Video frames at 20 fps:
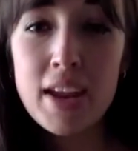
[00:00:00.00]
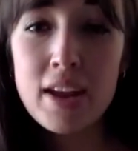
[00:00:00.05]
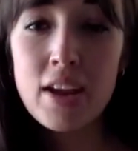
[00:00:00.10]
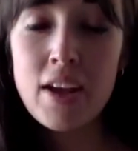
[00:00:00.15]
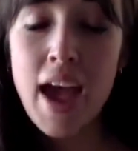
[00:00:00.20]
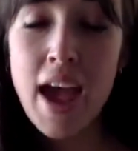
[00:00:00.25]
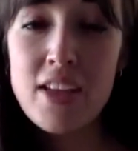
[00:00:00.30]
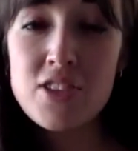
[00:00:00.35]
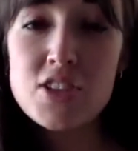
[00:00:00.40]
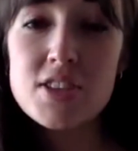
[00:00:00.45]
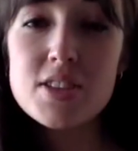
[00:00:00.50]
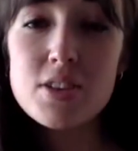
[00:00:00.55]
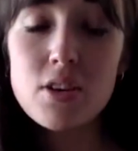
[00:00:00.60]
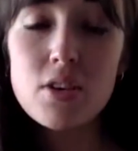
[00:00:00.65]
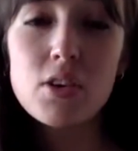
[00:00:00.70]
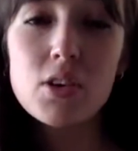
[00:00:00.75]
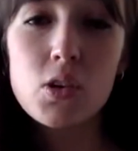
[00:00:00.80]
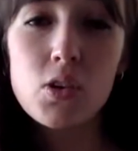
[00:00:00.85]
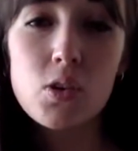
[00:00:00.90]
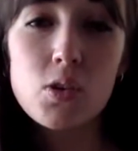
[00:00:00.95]
Hedges are,
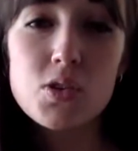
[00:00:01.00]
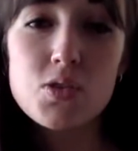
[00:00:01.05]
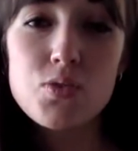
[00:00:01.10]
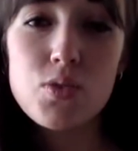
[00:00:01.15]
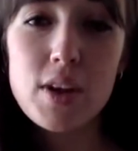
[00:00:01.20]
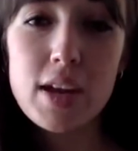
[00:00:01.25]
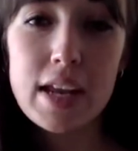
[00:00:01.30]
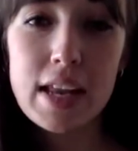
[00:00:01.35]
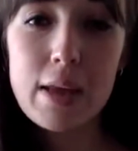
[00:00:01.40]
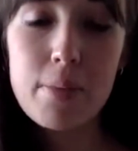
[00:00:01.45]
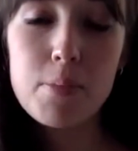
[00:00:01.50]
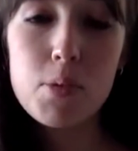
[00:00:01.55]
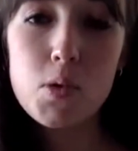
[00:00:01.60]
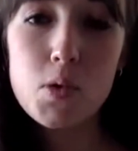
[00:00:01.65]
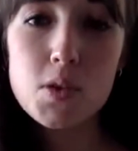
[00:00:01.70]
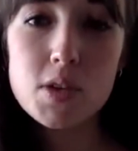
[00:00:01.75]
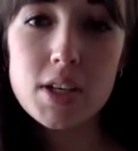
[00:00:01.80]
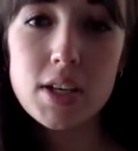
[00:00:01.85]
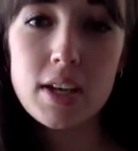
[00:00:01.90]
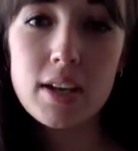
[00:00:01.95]
of course, really
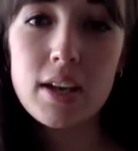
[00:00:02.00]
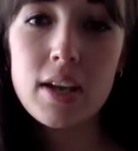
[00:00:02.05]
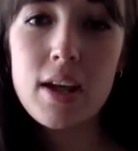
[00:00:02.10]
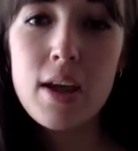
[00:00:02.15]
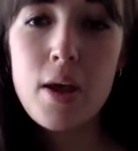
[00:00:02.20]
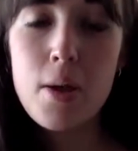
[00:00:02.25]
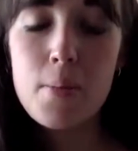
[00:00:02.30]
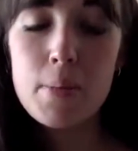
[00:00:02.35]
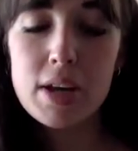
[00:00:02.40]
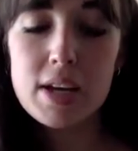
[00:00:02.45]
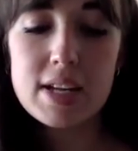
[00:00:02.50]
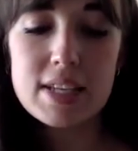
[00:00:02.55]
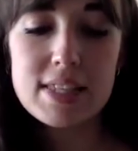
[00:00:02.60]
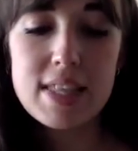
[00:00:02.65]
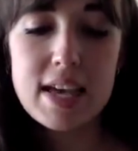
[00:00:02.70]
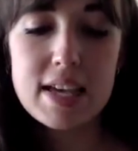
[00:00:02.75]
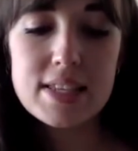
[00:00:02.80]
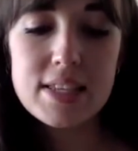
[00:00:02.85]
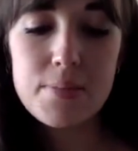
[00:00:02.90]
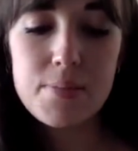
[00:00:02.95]
important because
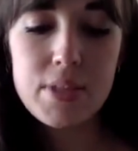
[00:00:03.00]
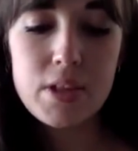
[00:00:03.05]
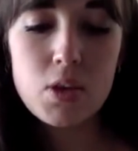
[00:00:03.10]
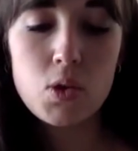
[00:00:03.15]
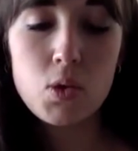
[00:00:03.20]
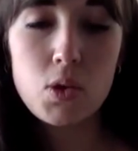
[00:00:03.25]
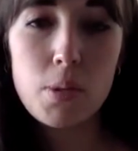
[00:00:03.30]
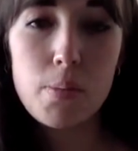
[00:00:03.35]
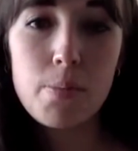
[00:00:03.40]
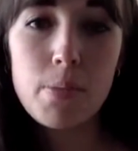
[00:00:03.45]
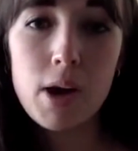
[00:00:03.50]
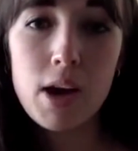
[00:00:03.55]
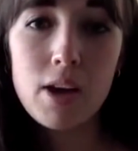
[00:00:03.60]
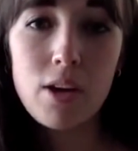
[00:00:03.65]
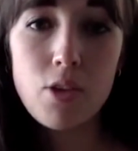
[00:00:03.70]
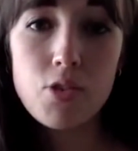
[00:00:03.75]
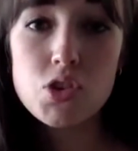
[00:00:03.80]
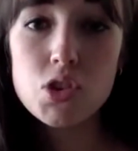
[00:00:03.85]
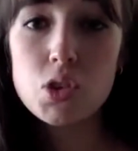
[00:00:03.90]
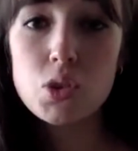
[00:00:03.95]
they're something called a
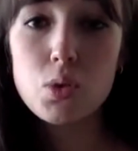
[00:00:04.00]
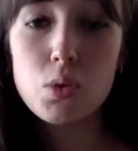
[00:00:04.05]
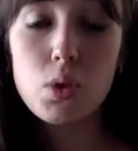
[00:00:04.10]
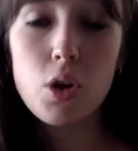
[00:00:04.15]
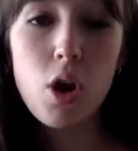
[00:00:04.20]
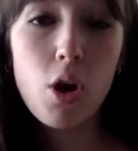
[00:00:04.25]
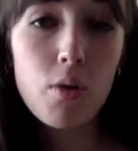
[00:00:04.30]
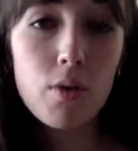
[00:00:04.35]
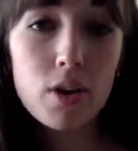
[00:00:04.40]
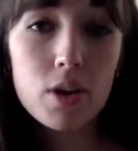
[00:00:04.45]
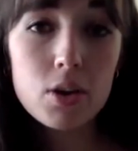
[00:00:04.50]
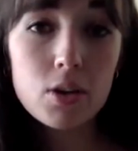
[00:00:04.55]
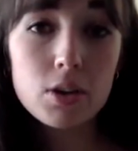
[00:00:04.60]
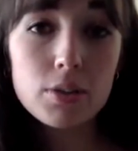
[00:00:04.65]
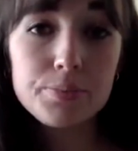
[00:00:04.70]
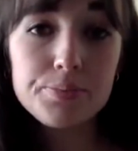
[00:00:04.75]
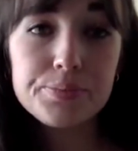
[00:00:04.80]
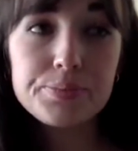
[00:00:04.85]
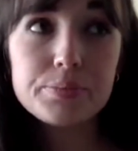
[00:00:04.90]
biological corridor.